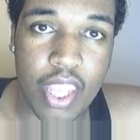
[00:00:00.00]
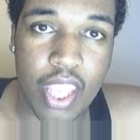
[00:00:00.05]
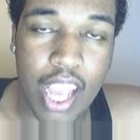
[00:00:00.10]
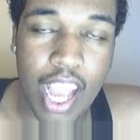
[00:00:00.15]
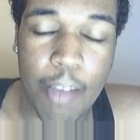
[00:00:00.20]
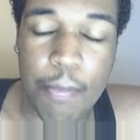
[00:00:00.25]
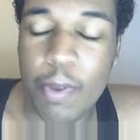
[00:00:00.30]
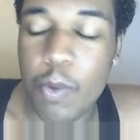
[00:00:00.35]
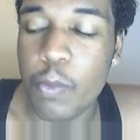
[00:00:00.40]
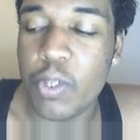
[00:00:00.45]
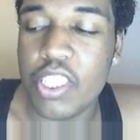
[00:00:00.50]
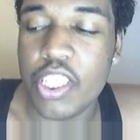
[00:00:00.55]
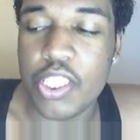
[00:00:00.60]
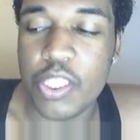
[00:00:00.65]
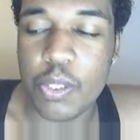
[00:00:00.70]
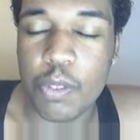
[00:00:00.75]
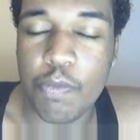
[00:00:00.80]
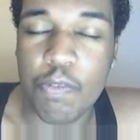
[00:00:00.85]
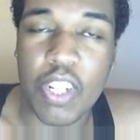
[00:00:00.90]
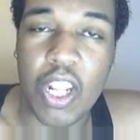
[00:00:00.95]
I've been wanting to
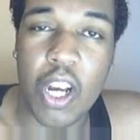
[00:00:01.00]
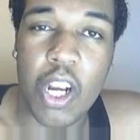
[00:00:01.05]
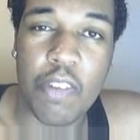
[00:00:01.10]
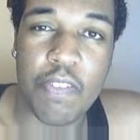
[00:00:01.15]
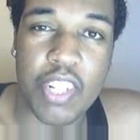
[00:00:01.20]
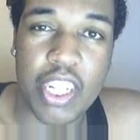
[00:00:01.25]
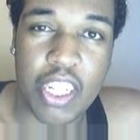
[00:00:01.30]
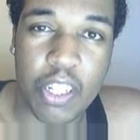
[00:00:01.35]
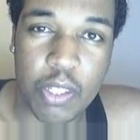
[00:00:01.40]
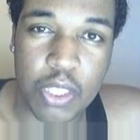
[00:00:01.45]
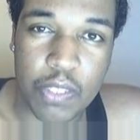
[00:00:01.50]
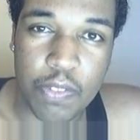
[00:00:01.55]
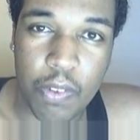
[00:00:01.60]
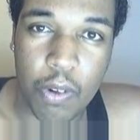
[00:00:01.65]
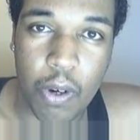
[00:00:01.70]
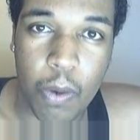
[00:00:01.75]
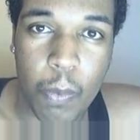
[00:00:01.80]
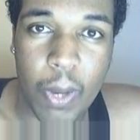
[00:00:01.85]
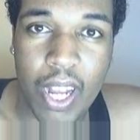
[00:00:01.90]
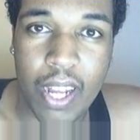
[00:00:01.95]
do vlog videos for
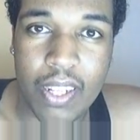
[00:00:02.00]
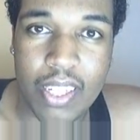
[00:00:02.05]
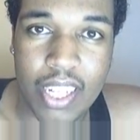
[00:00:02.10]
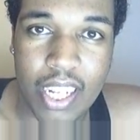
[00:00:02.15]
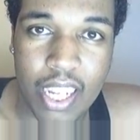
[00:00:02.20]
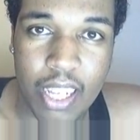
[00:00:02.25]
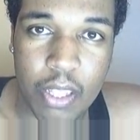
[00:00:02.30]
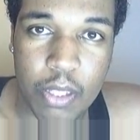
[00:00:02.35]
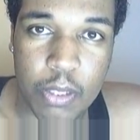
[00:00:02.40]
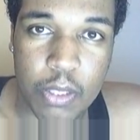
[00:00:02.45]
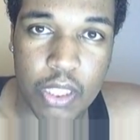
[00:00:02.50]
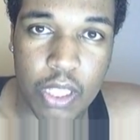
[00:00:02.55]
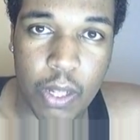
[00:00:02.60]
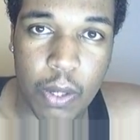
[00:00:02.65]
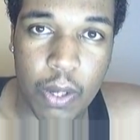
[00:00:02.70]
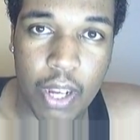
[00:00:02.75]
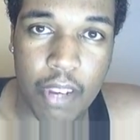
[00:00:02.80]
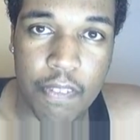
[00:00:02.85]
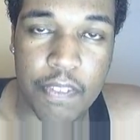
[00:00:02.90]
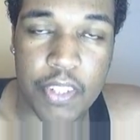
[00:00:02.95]
a while now, so
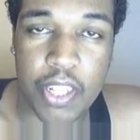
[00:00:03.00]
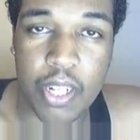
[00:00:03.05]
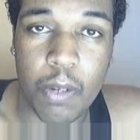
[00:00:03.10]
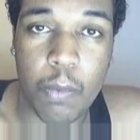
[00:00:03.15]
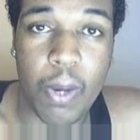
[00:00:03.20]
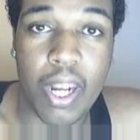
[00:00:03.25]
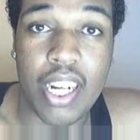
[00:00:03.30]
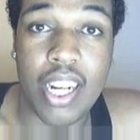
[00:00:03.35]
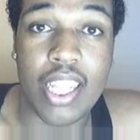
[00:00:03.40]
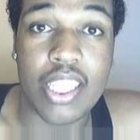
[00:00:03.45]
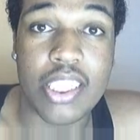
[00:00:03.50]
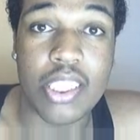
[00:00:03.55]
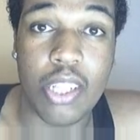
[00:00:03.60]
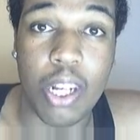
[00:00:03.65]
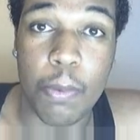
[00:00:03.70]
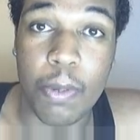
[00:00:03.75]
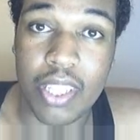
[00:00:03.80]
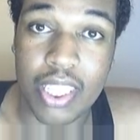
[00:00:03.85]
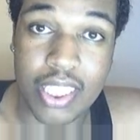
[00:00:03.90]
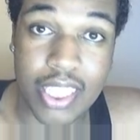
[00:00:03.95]
I figured why not start
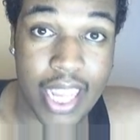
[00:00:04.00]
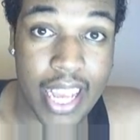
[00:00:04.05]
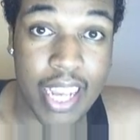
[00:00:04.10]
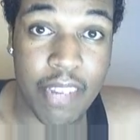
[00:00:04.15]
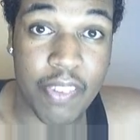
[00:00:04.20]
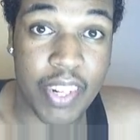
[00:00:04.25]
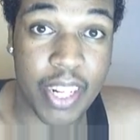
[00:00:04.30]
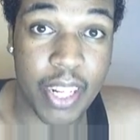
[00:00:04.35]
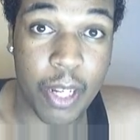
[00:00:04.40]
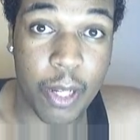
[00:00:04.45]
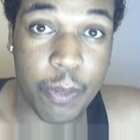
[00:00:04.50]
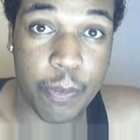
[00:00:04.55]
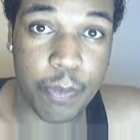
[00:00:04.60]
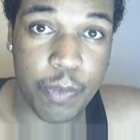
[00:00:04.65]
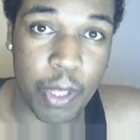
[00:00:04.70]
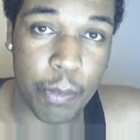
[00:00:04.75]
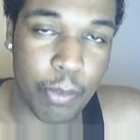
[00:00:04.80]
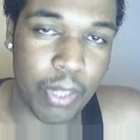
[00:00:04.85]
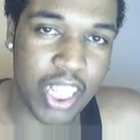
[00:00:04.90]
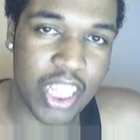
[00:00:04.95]
with a tag video?
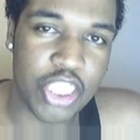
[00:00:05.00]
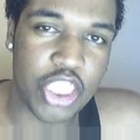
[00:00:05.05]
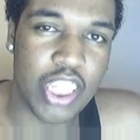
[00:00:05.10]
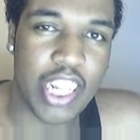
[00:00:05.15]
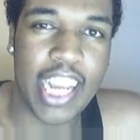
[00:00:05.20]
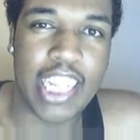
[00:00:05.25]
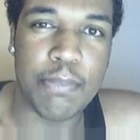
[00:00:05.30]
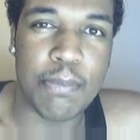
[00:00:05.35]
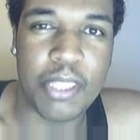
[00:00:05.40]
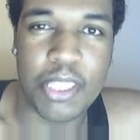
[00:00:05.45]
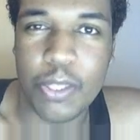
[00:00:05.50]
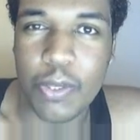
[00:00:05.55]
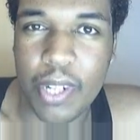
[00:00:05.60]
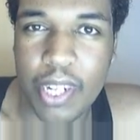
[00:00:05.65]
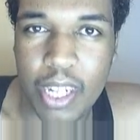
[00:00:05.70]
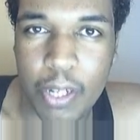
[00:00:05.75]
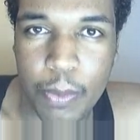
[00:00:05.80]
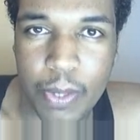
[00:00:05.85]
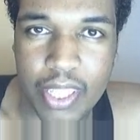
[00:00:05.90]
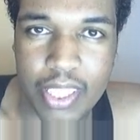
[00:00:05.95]
And plus she asked me to do it
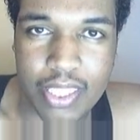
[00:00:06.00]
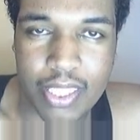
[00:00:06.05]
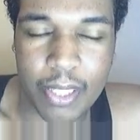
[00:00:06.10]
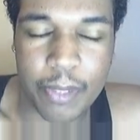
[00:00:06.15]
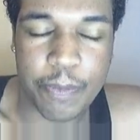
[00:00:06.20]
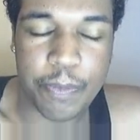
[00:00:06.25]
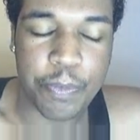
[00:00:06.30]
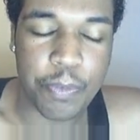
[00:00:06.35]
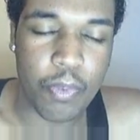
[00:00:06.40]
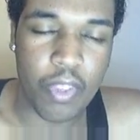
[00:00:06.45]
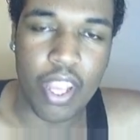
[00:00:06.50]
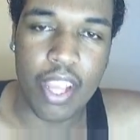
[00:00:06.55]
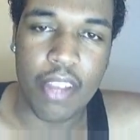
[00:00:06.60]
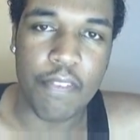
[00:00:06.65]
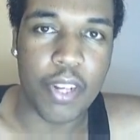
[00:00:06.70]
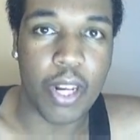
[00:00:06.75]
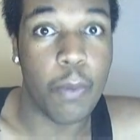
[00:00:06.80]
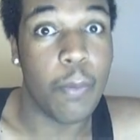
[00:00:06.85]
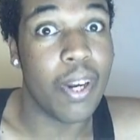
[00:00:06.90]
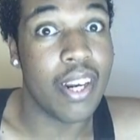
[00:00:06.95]
anyway, so
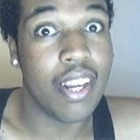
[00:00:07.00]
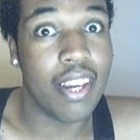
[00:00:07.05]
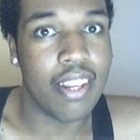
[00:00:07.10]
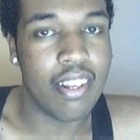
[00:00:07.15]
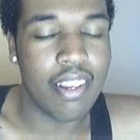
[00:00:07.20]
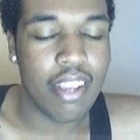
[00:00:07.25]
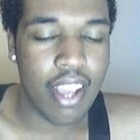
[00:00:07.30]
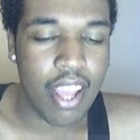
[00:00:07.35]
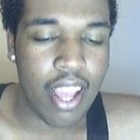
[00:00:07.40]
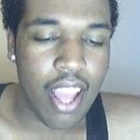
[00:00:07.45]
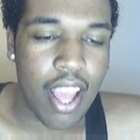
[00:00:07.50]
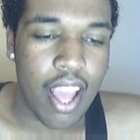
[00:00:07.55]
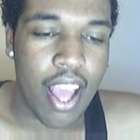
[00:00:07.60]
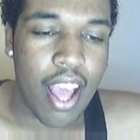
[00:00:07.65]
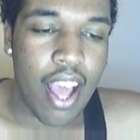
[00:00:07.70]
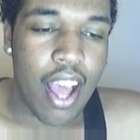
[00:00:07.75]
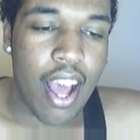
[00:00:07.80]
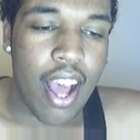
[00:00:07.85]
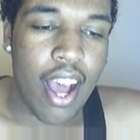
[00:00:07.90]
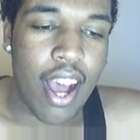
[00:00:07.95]
figure why not.
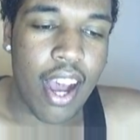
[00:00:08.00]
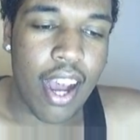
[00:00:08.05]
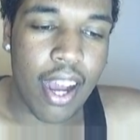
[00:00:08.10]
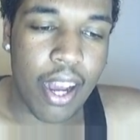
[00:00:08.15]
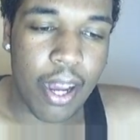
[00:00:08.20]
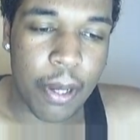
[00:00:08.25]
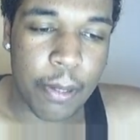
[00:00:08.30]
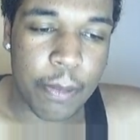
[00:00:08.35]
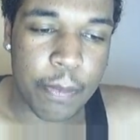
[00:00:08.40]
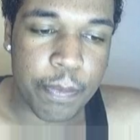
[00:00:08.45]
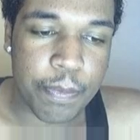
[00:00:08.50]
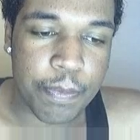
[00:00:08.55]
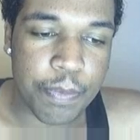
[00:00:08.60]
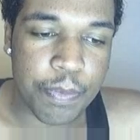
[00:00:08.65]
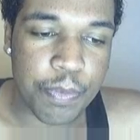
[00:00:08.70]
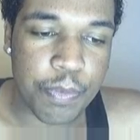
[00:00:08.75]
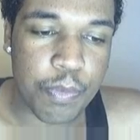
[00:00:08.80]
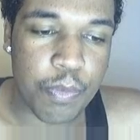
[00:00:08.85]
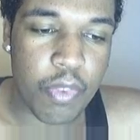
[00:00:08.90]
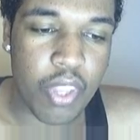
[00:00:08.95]
Um,
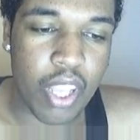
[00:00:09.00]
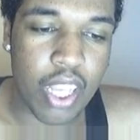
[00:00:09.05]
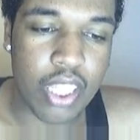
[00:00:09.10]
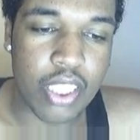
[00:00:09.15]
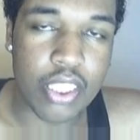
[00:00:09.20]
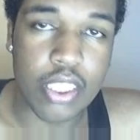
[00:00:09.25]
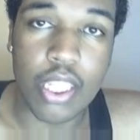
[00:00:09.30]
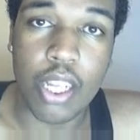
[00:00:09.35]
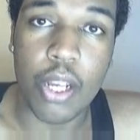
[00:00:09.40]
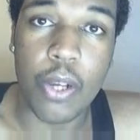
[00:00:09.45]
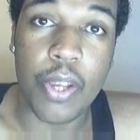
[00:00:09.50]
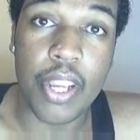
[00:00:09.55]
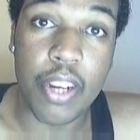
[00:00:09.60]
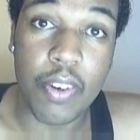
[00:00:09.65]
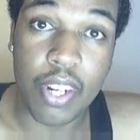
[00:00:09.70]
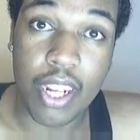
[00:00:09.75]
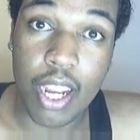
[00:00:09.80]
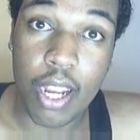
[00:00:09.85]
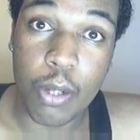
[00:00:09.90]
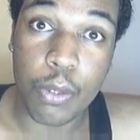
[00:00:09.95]
so here
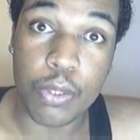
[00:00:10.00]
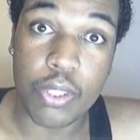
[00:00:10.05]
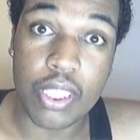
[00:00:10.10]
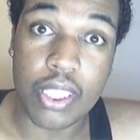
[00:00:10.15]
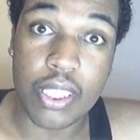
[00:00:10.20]
it goes.